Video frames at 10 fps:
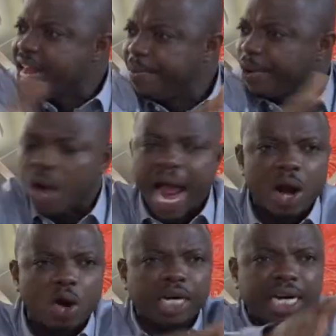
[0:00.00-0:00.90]
you be crying
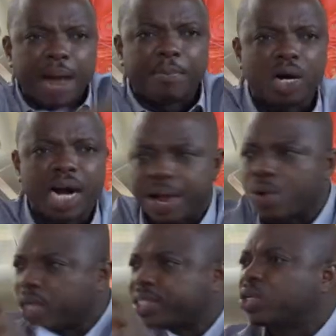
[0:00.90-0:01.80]
on in a morning, a
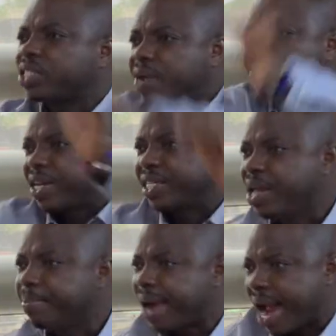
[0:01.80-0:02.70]
quarter, and see a
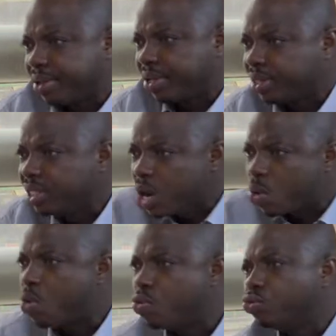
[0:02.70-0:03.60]
facimra, near
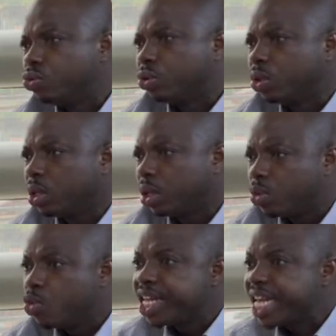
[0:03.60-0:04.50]
Kuhun.
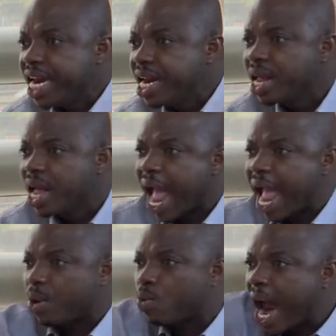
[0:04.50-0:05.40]
And we did
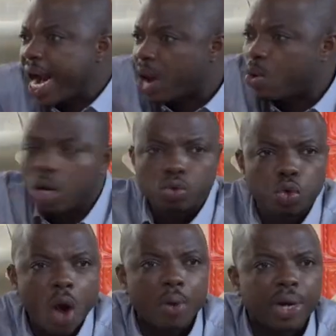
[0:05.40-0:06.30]
1 hour,
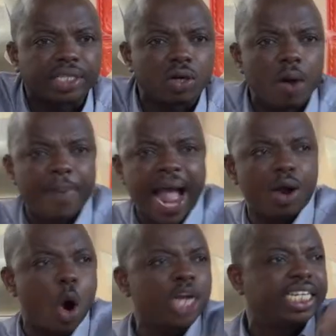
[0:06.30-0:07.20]
2 hours, not by
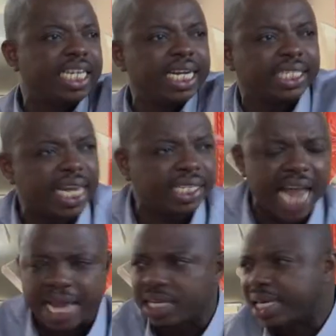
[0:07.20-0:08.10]
or GSS,
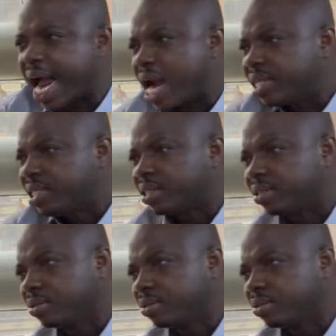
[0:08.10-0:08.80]
that in Ghana City.